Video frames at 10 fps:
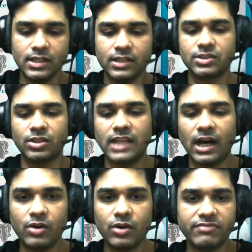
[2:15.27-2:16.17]
So
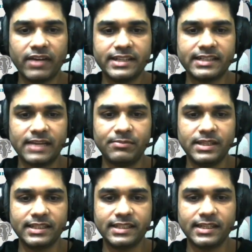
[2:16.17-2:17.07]
now if I type
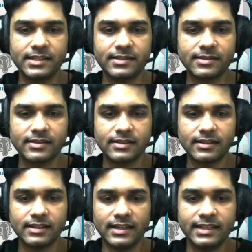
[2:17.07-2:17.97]
in Git,
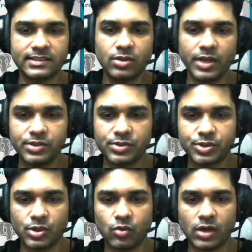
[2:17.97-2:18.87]
it's going to
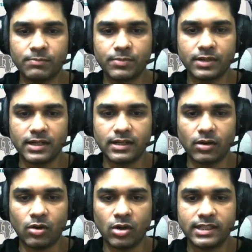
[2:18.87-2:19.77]
show up
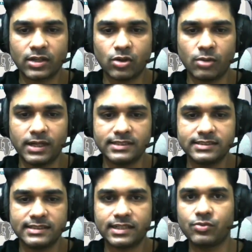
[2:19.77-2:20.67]
all the commands
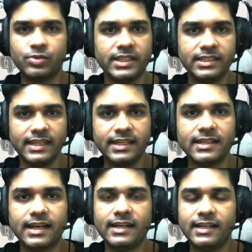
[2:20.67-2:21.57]
that we need,
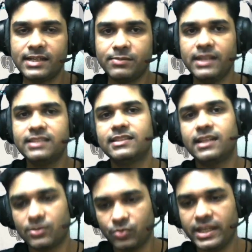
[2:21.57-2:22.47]
and it means
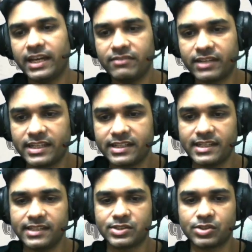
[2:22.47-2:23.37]
that we have a Git
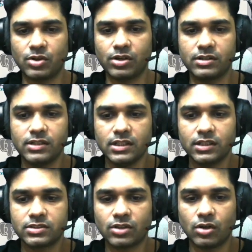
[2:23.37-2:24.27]
installed.
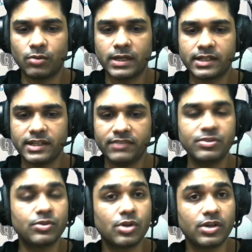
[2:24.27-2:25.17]
So but if
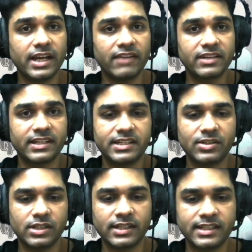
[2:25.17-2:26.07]
you don't have a git
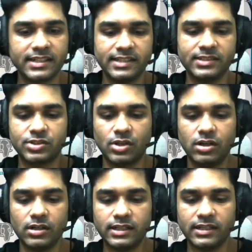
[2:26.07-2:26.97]

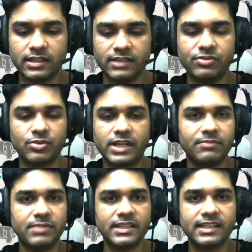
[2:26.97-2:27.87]
install, if you
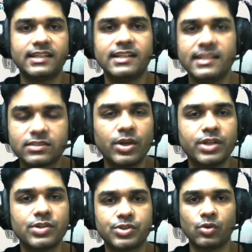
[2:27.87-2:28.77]
type in Git, it's going
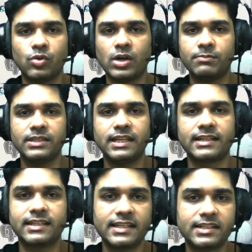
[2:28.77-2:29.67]
to show up
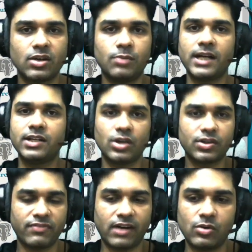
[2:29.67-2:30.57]
that Git command not
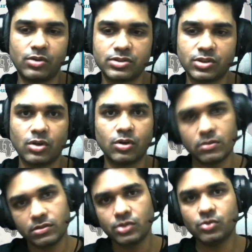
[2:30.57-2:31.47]
found. So
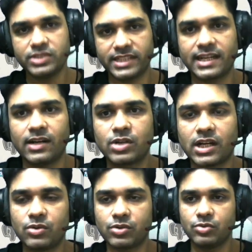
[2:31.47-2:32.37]
do check out
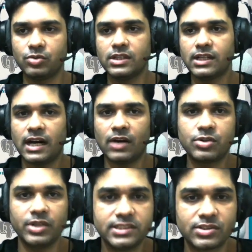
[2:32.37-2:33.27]
how to
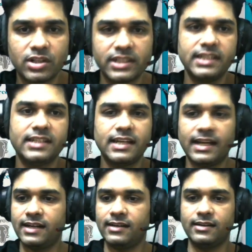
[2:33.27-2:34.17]
install Git
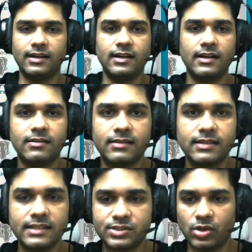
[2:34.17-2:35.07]
and
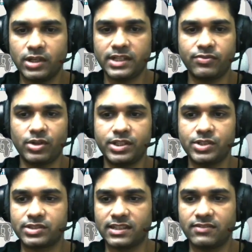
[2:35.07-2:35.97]
install it for
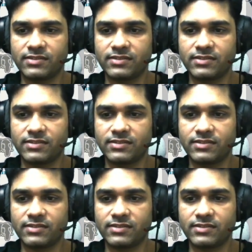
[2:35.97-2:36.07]
yourself.